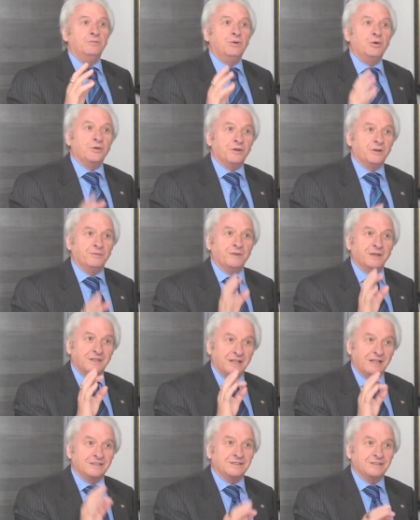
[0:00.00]
bunkum, it
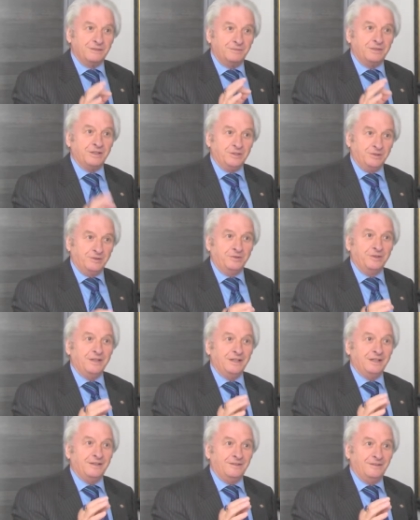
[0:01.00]
has to be done
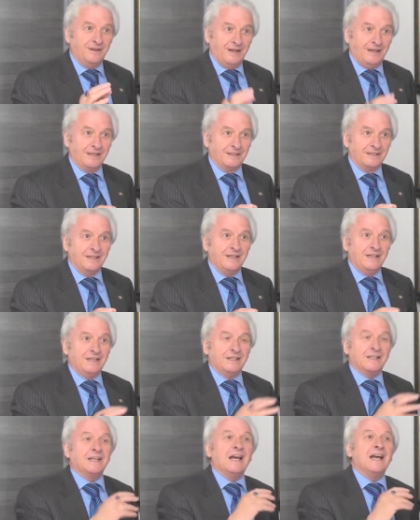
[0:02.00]
right.
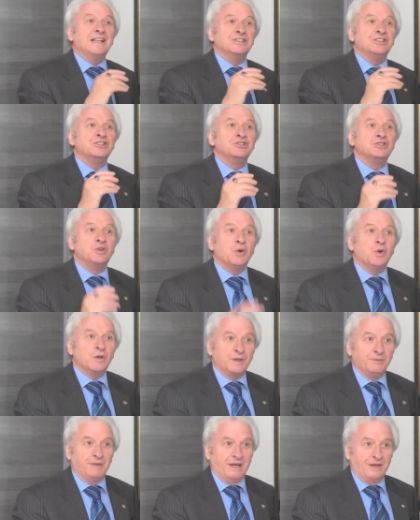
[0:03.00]
You can't just
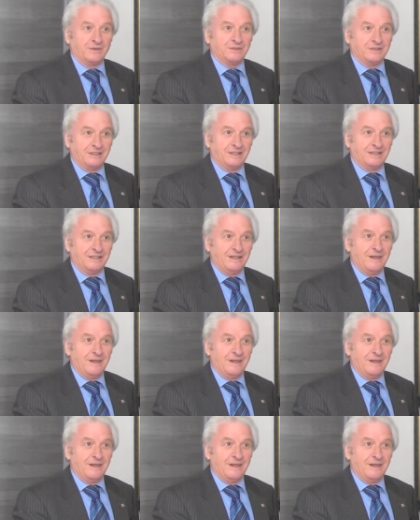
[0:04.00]
talk about it.